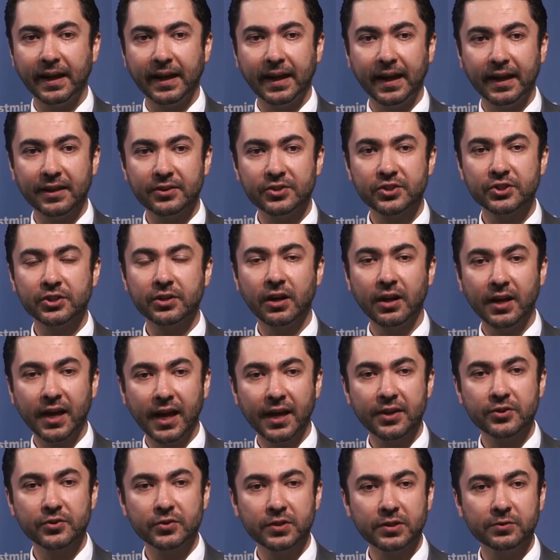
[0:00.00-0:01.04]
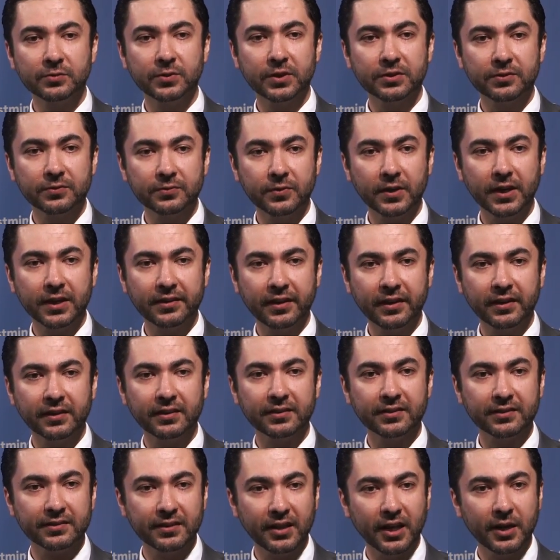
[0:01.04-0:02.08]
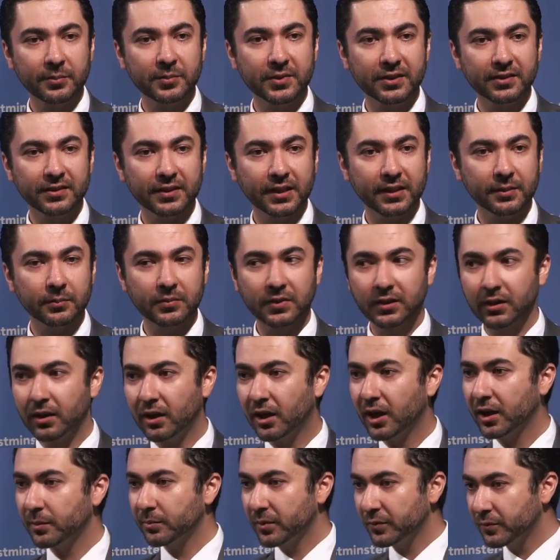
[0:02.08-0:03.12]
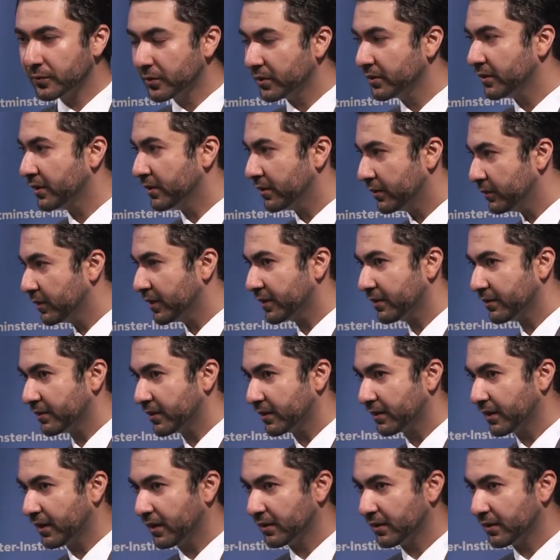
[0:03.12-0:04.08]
And Shah actually was fighting Islamism long before the US did.